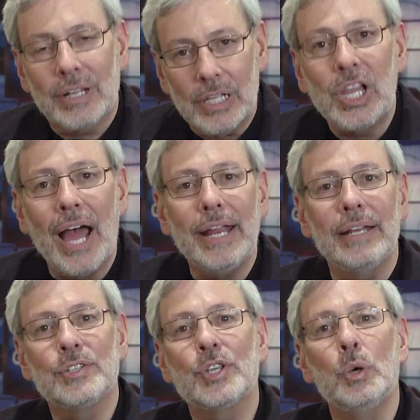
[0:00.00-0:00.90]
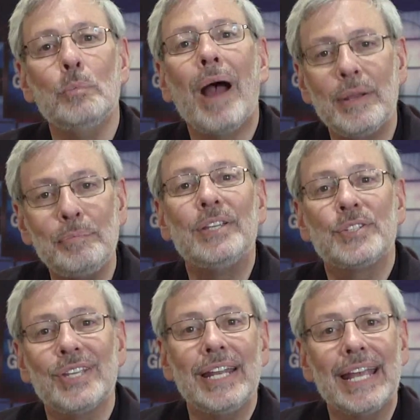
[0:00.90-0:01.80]
clients who might be
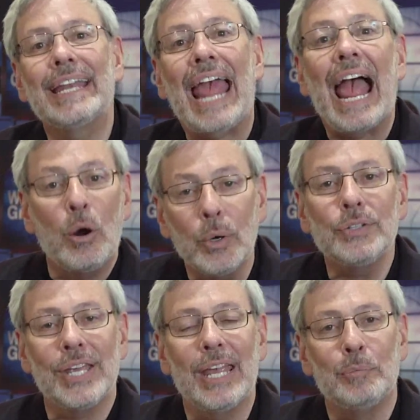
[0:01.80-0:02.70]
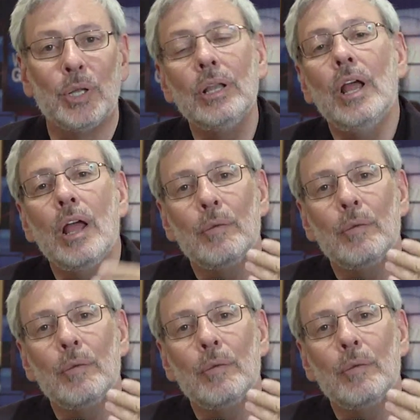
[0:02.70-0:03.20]
sitting at our table,